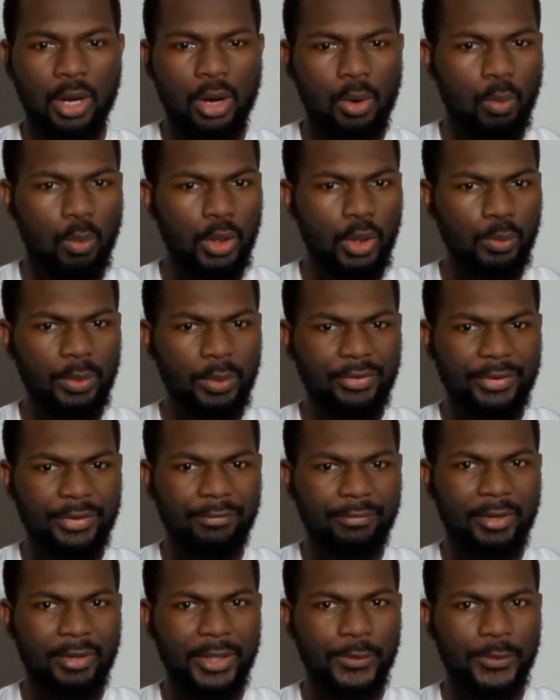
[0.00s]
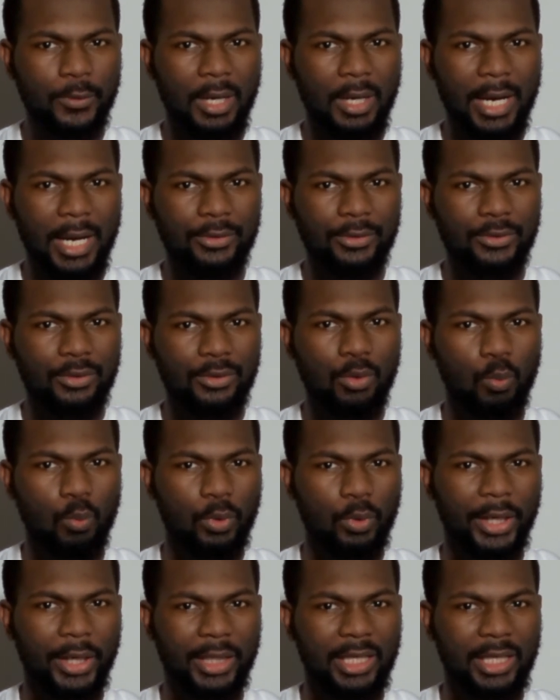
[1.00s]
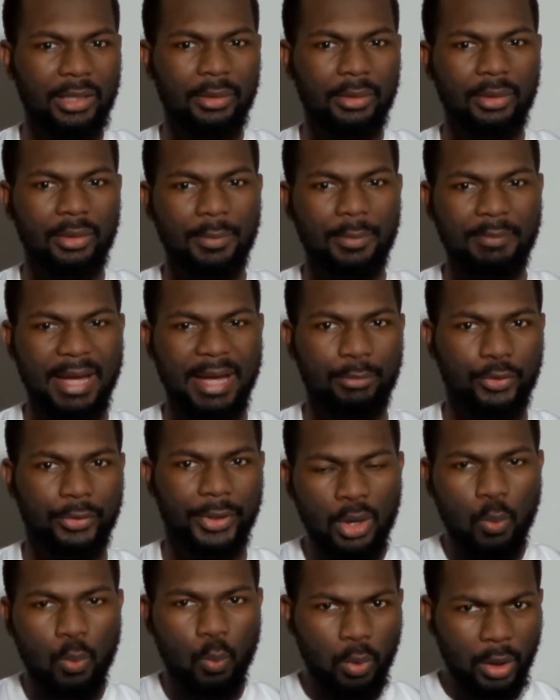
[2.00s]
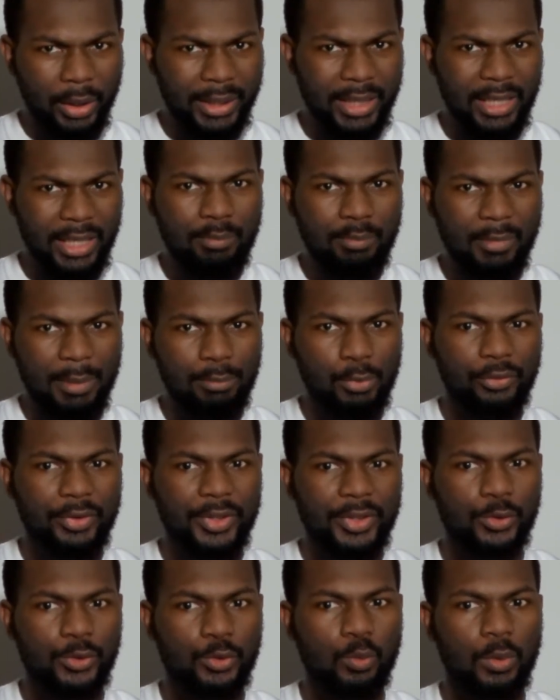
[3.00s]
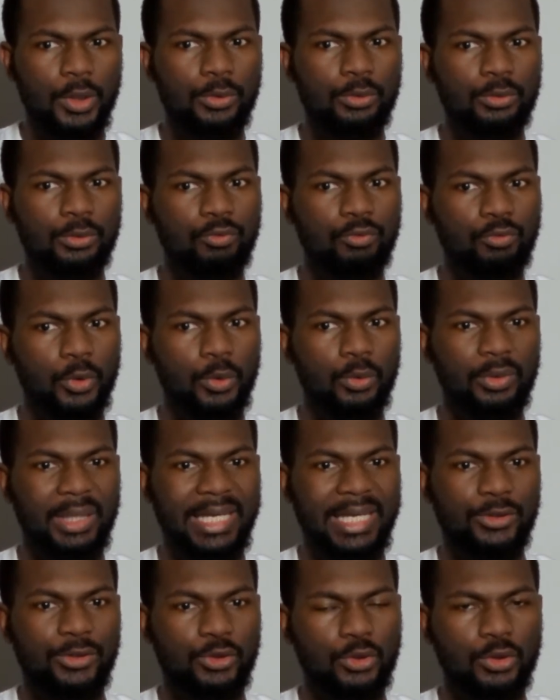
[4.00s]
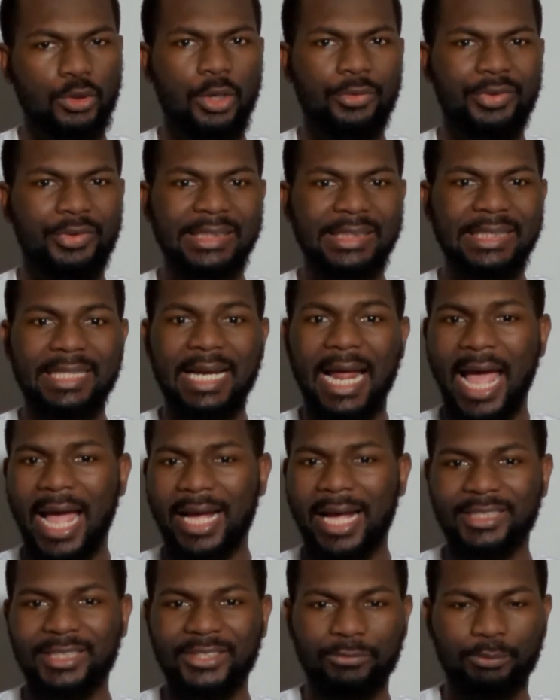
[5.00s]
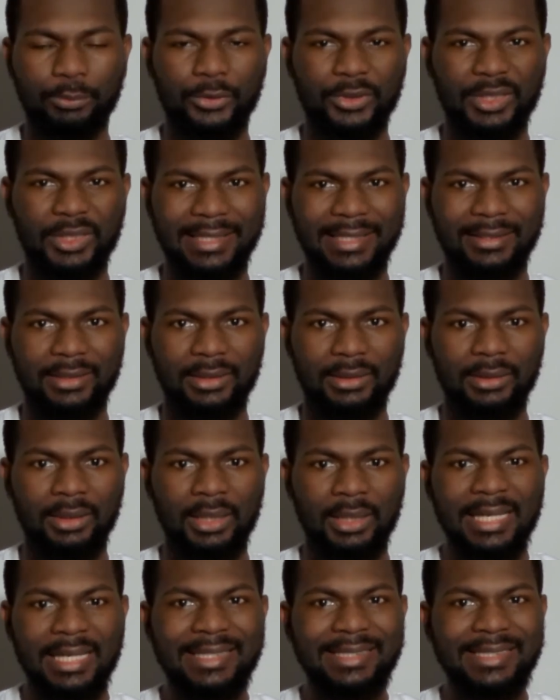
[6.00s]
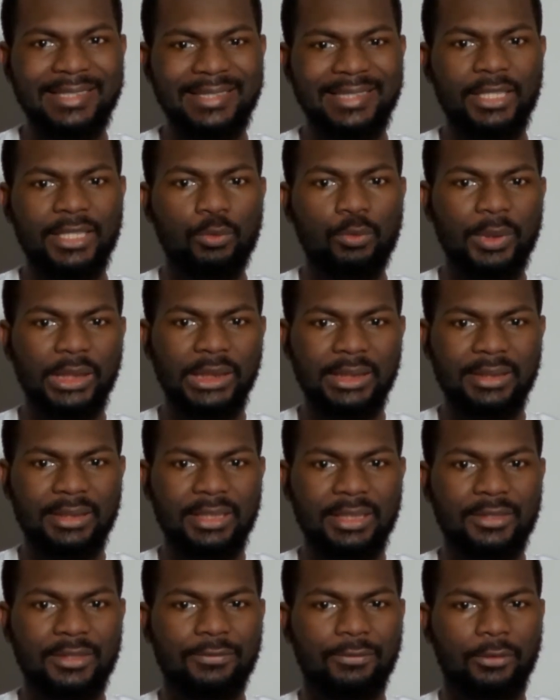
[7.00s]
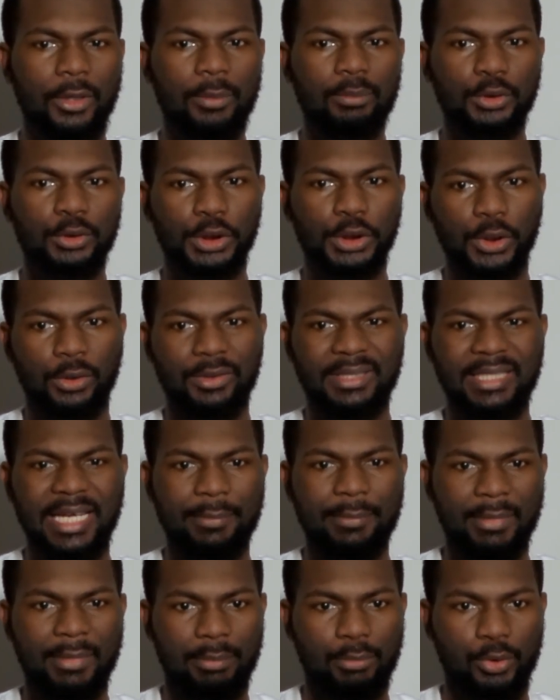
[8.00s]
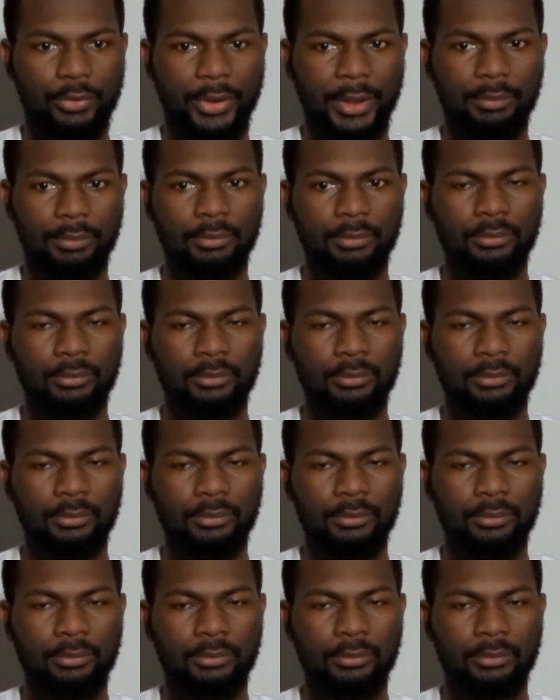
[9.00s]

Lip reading: What we refer to as working memory. Working memory's dual role in storage and active processing distinguishes it from short term memory.